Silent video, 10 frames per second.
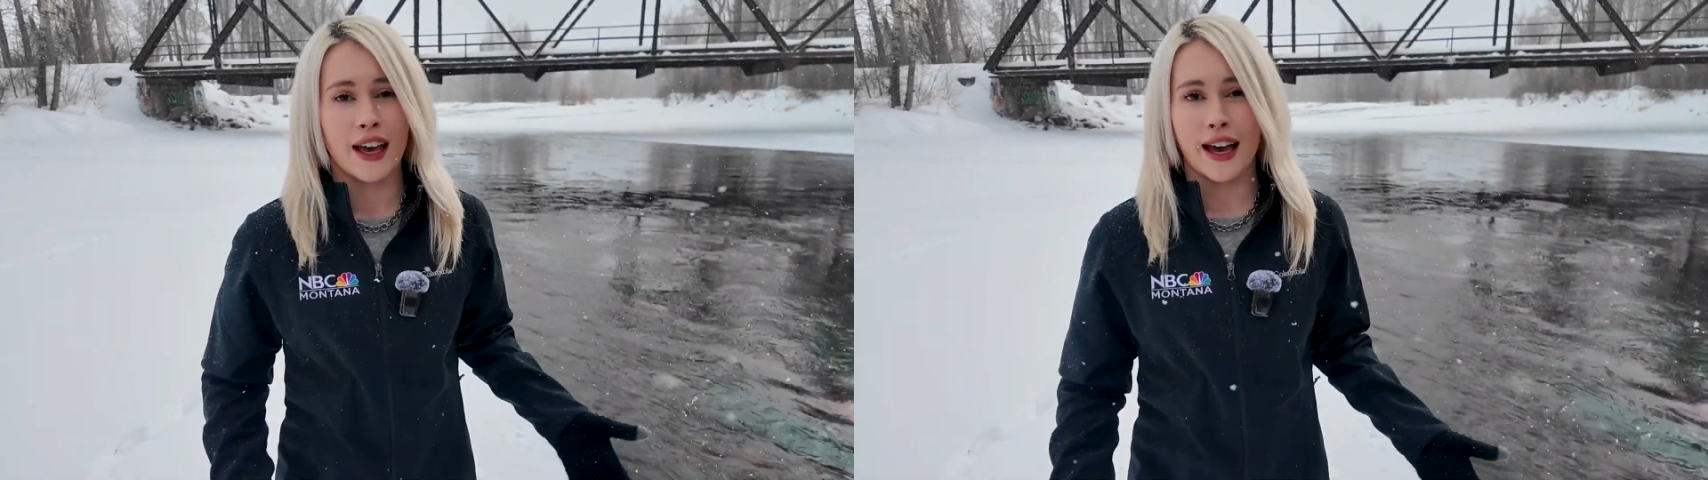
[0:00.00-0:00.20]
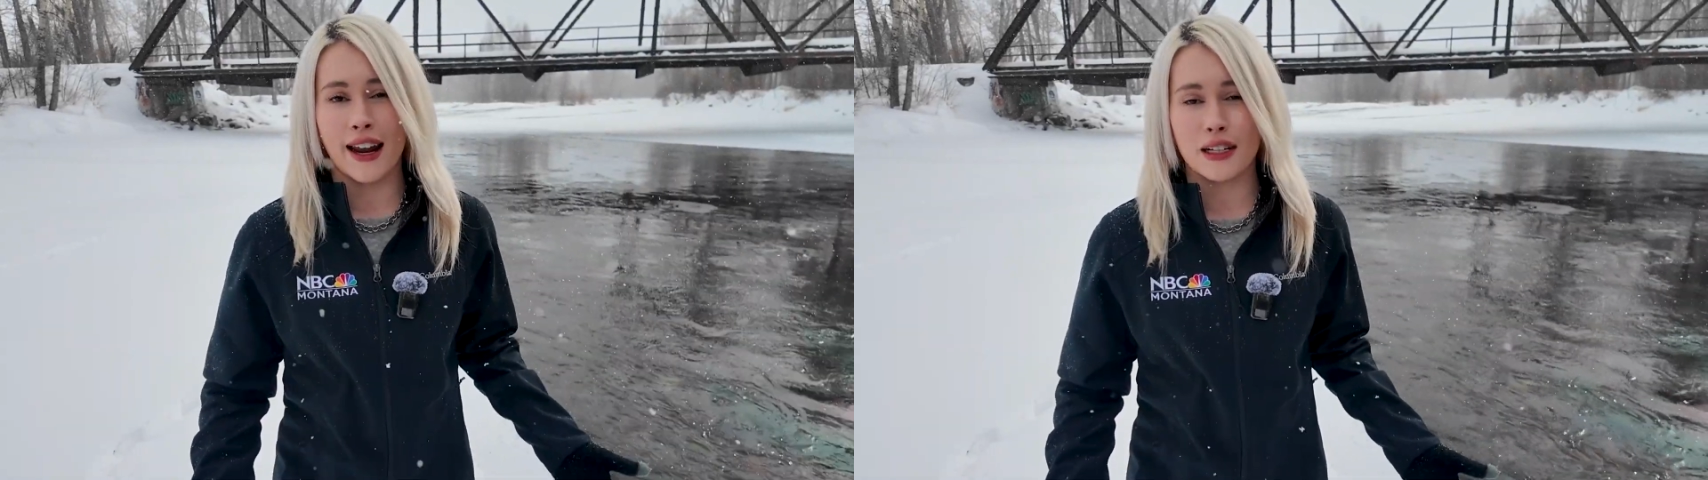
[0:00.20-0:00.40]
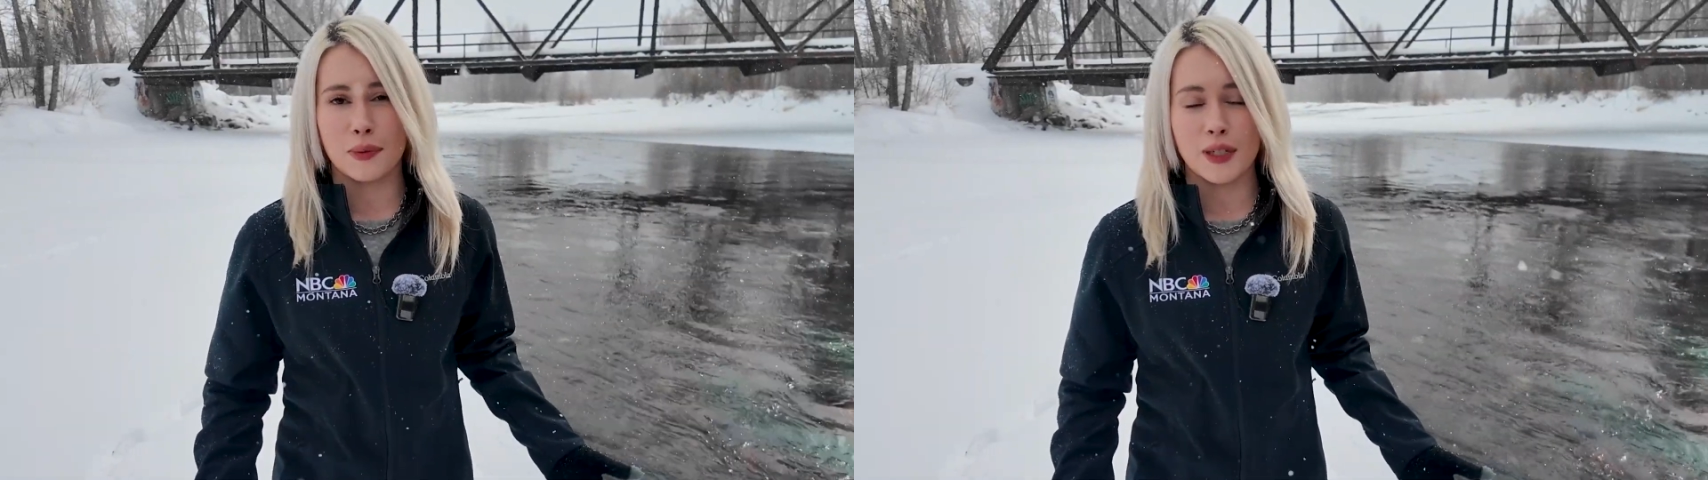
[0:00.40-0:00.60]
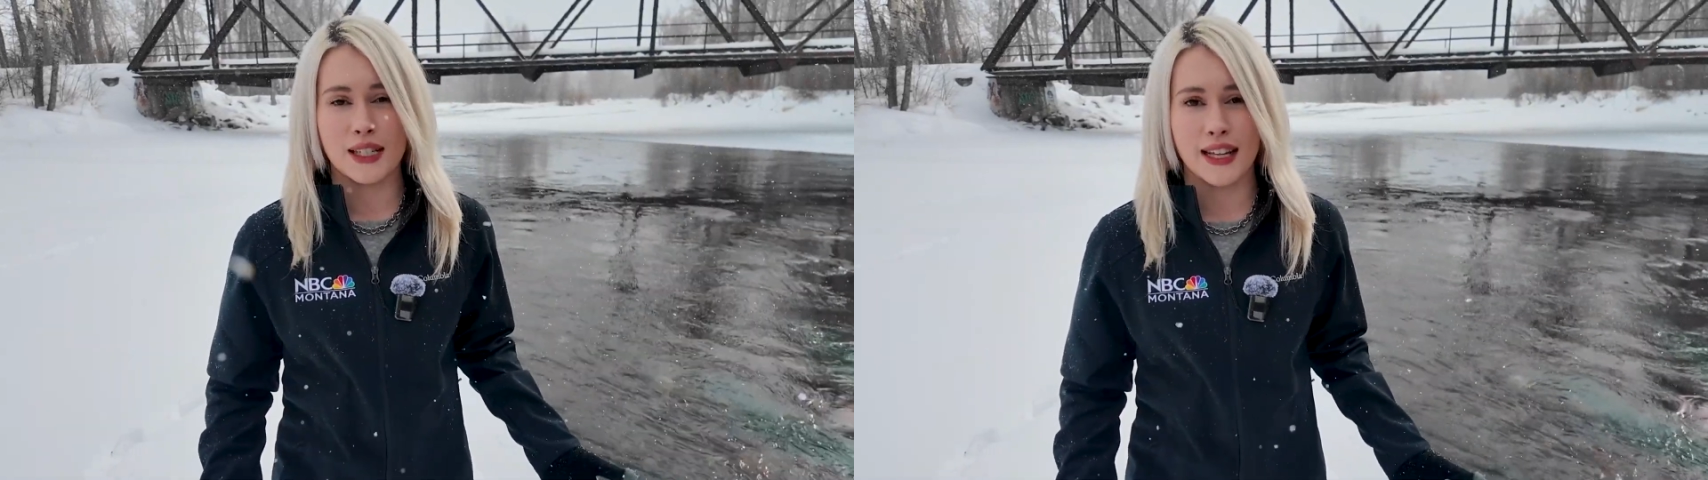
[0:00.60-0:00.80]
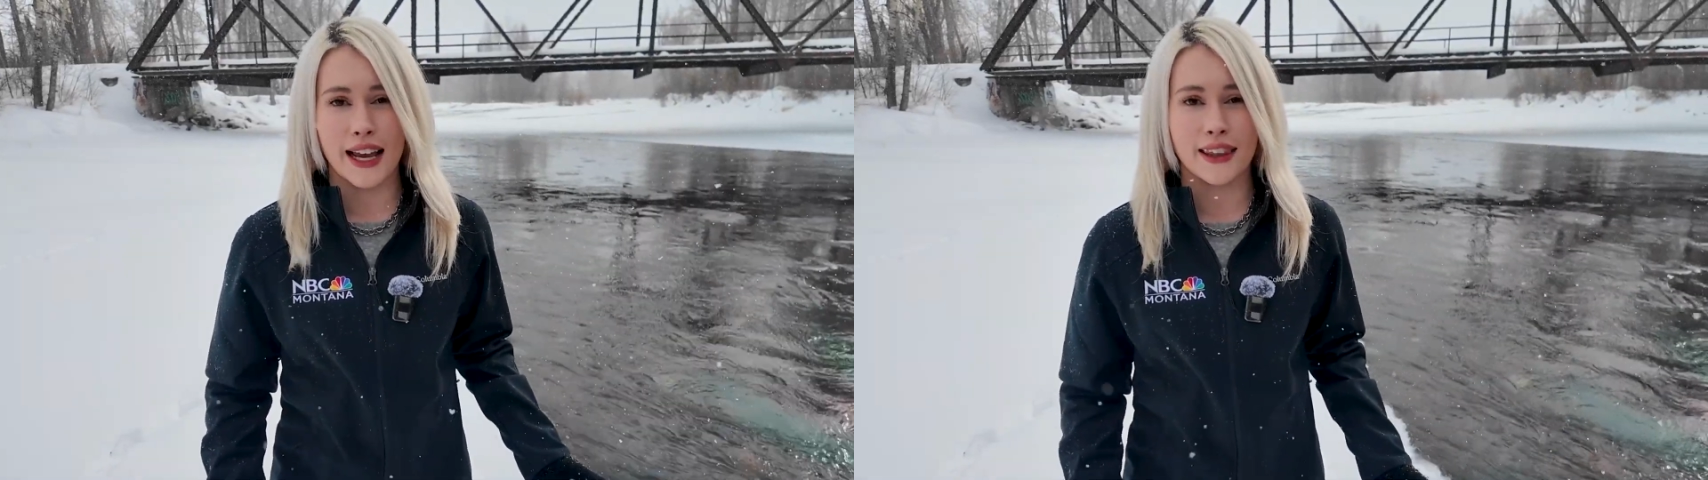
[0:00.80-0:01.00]
And experts
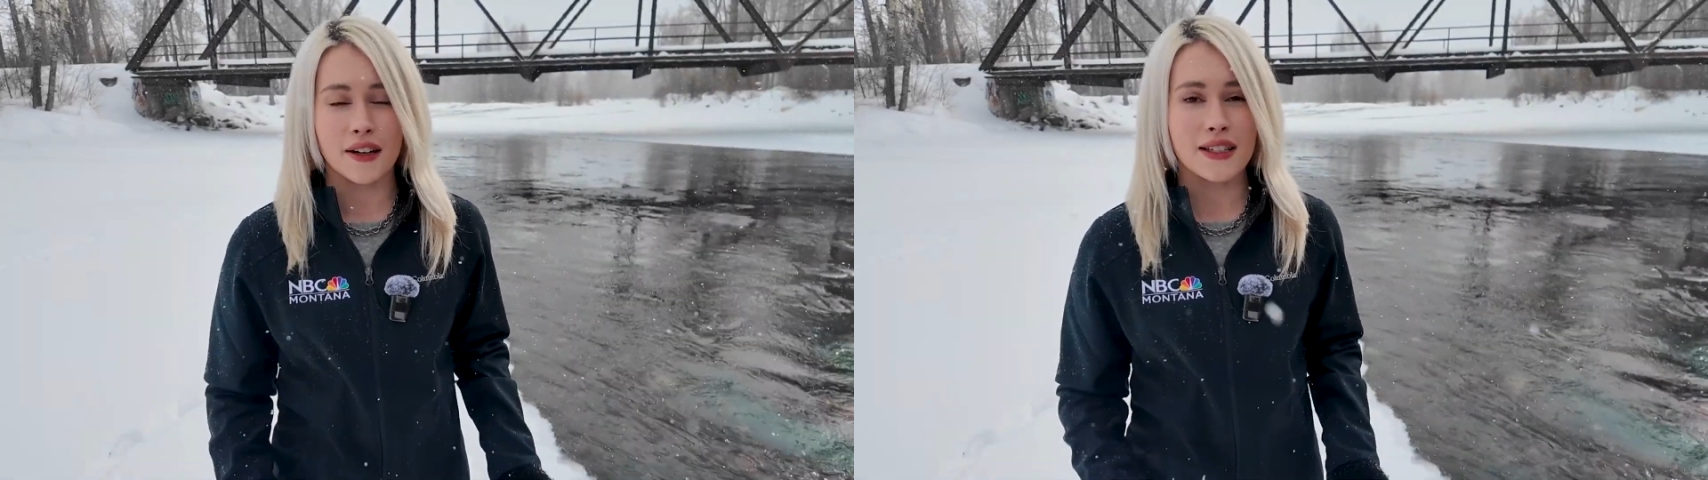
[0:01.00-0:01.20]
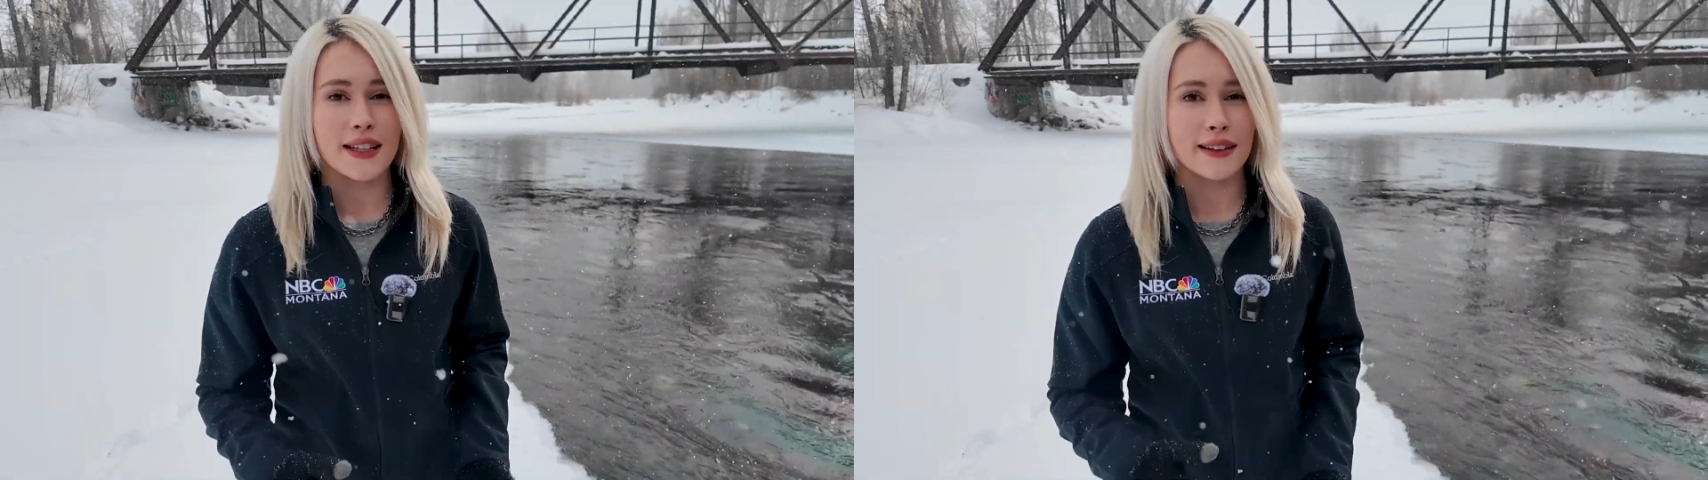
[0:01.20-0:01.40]
say there is a